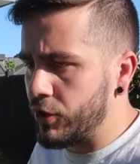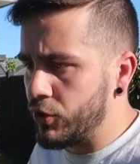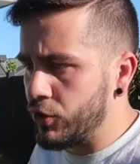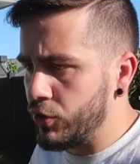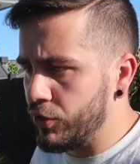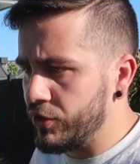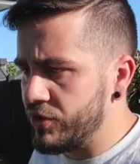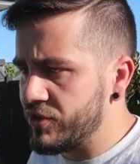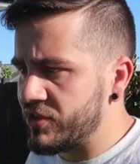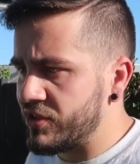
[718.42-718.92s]

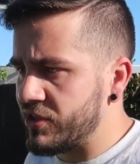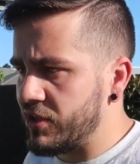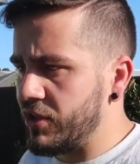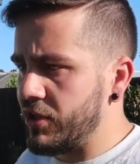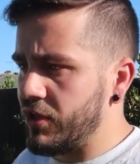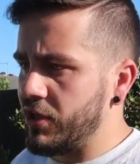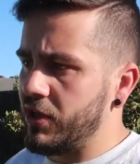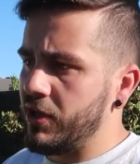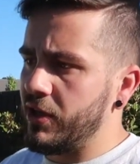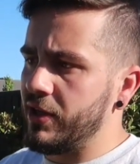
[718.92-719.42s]
good
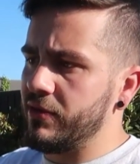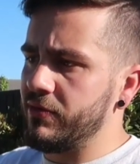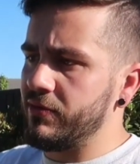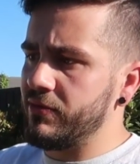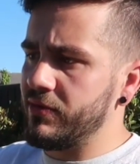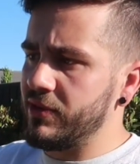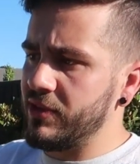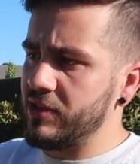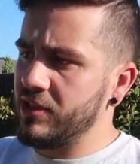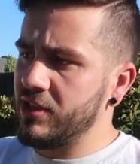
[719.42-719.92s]
to
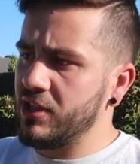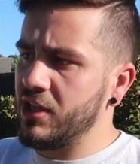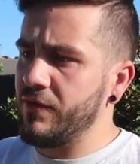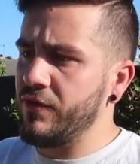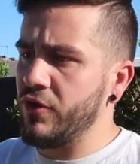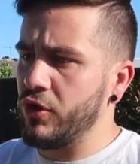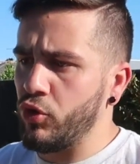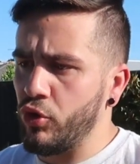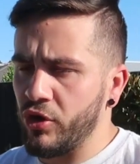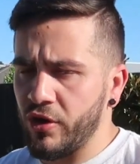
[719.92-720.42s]

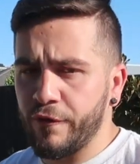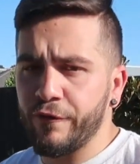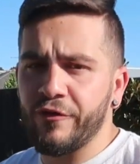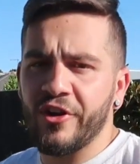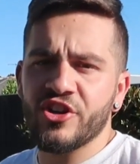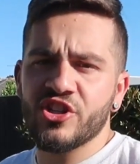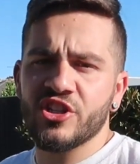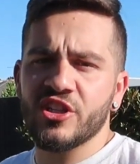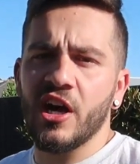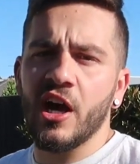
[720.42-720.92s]
give your lawn a
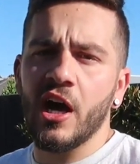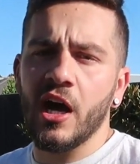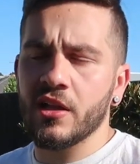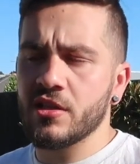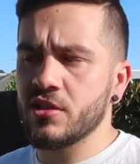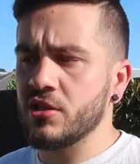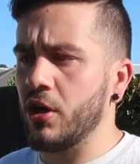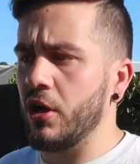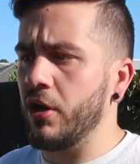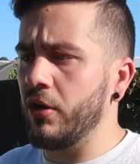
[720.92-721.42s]
fresh
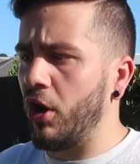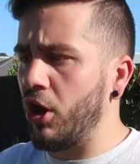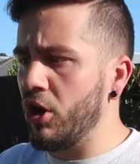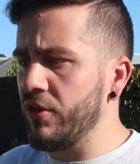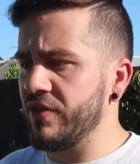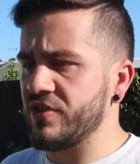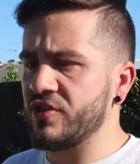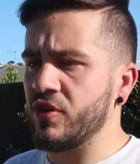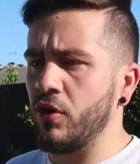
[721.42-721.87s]
start. So over